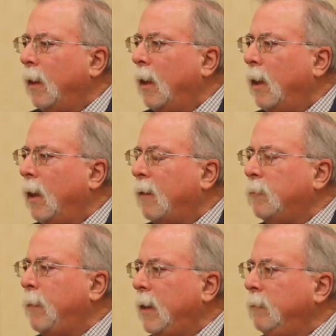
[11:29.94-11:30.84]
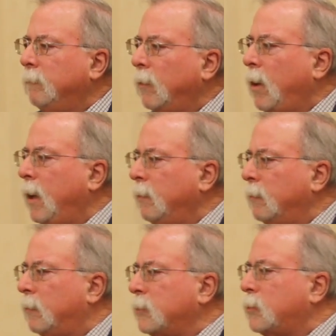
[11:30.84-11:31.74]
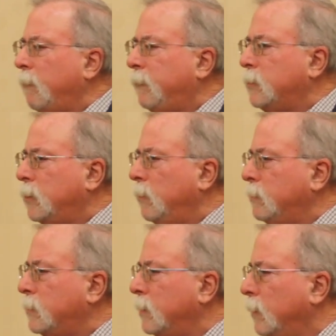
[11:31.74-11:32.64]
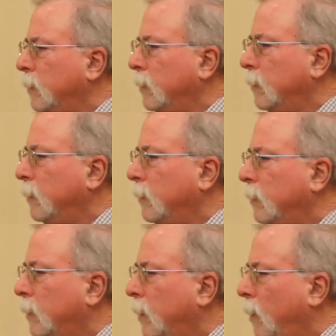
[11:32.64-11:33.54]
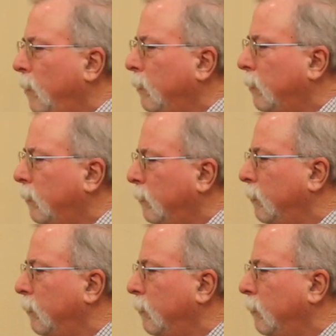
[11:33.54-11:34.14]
everybody, okay, dust off your shoes. You know,